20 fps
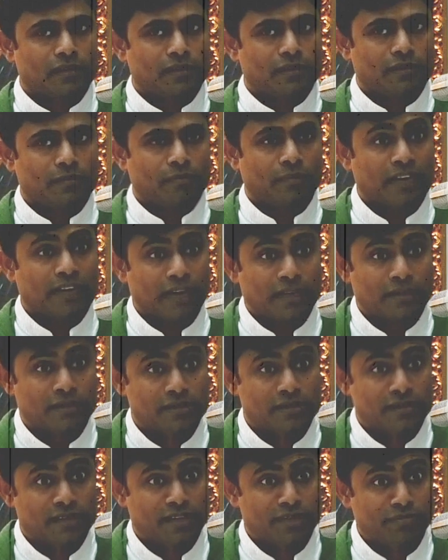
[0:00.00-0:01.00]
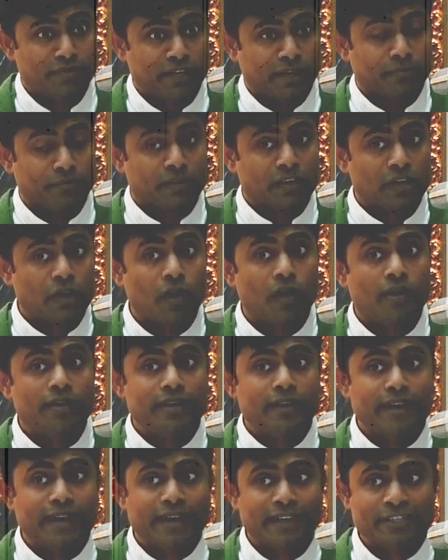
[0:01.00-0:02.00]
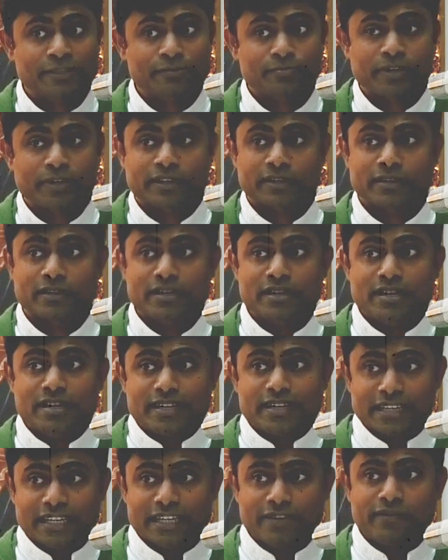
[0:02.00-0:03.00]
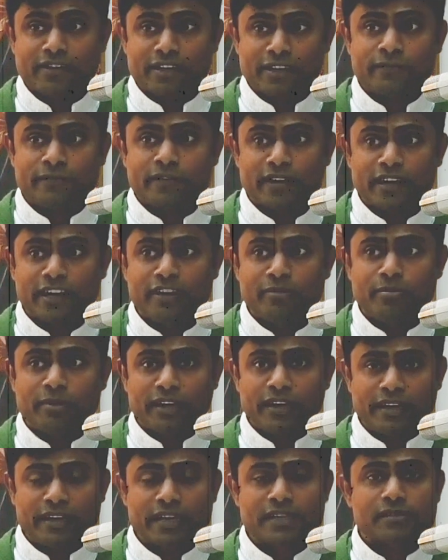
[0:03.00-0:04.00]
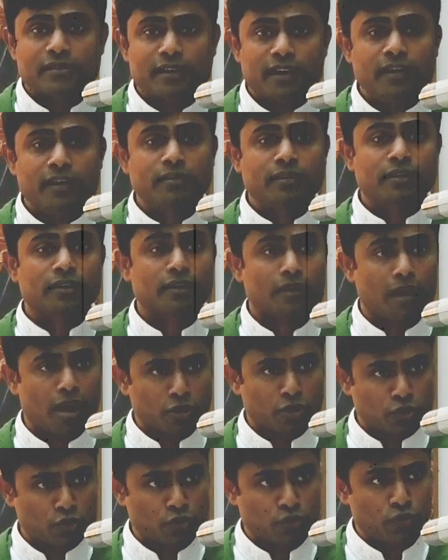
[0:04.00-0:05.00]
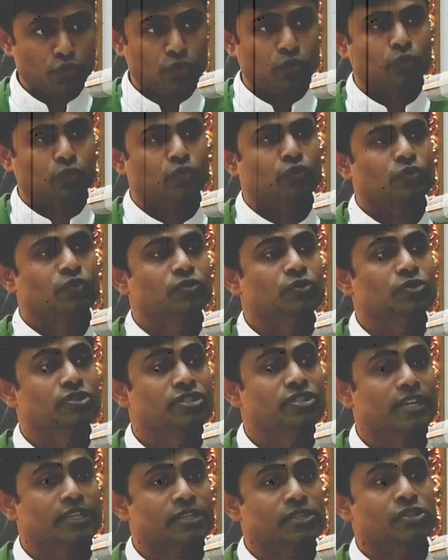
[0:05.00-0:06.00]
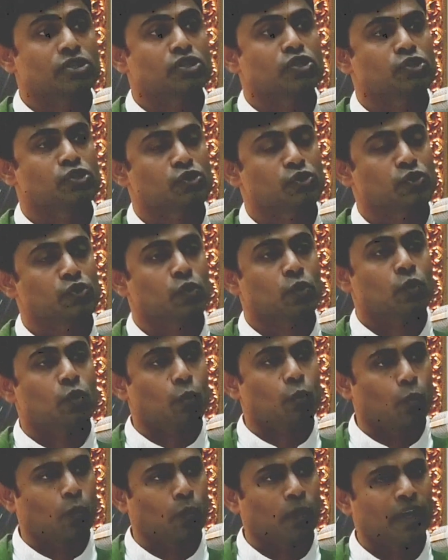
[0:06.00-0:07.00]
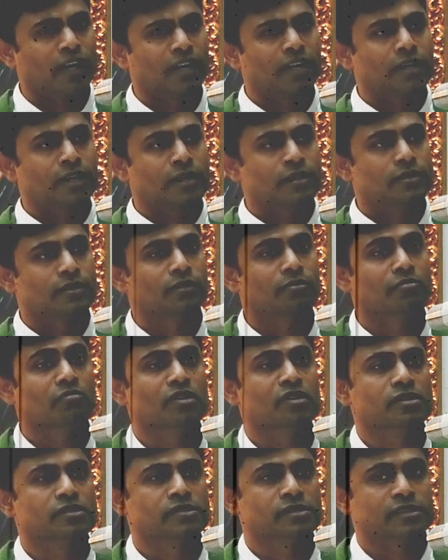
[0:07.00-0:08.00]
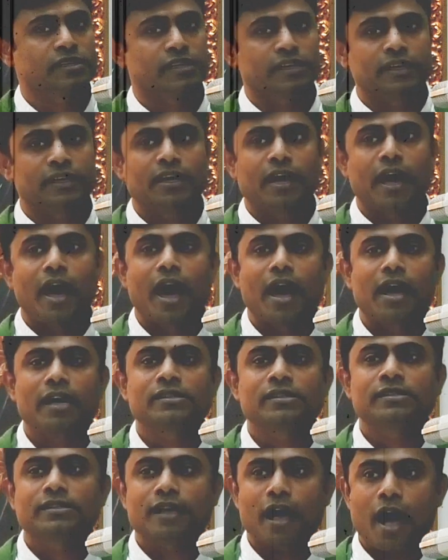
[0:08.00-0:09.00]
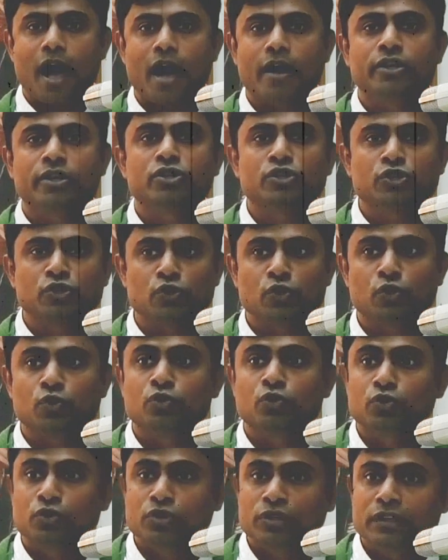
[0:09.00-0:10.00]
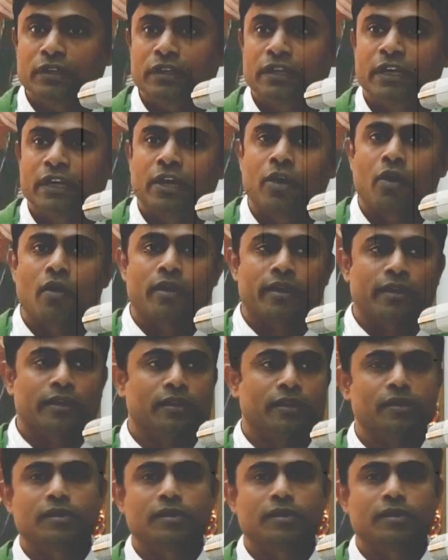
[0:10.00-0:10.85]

But at the same time, God expects, even if anybody does anything wrong to you, you just show only the mercy as I showed to Cain.